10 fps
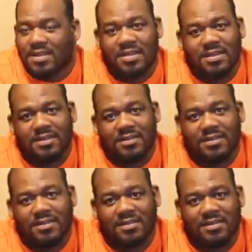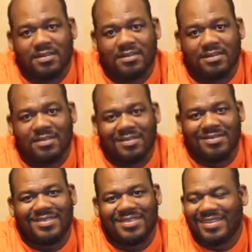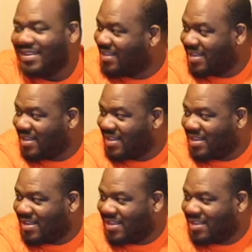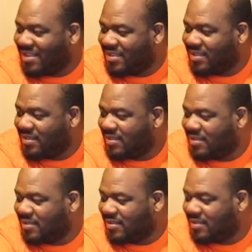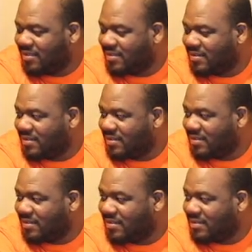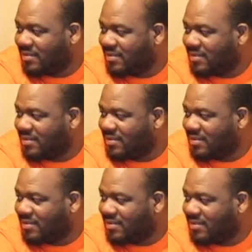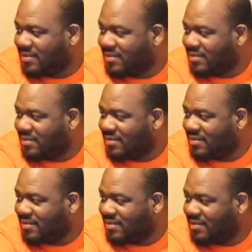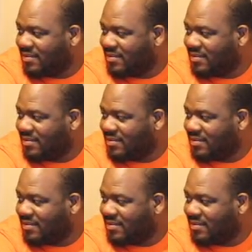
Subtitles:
This person isn't speaking.